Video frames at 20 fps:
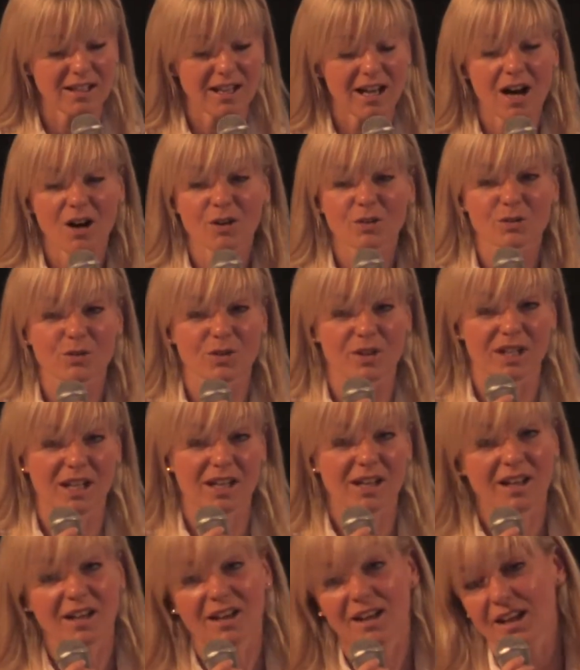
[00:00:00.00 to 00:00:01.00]
How do the
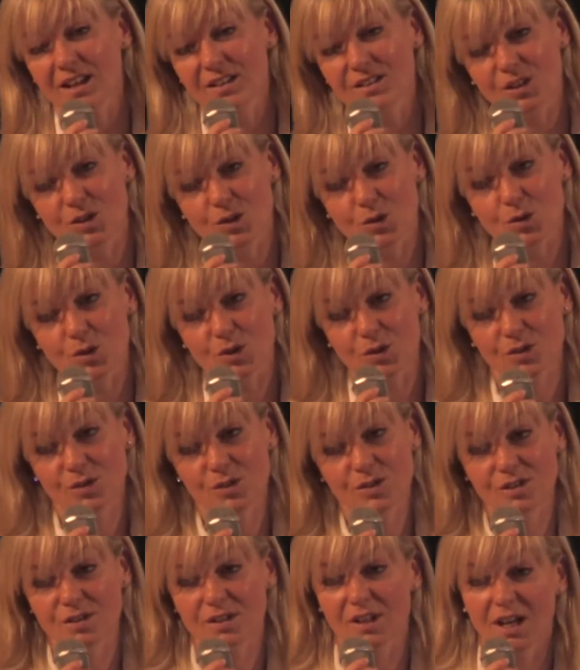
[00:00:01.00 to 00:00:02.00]

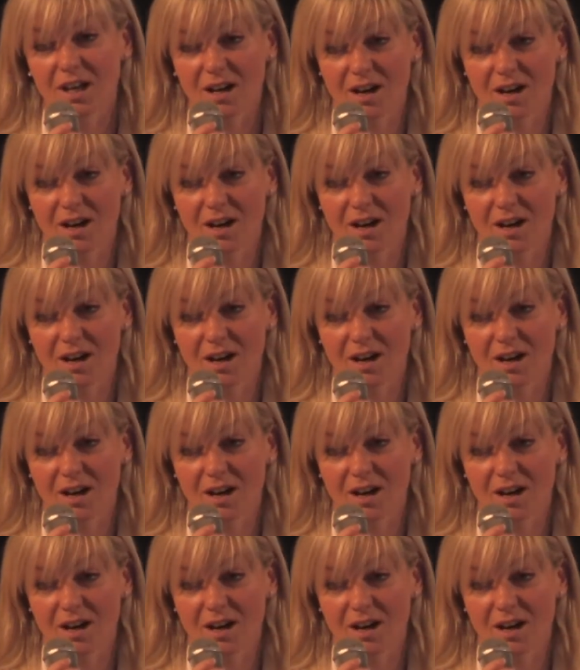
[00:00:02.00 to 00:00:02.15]
institutions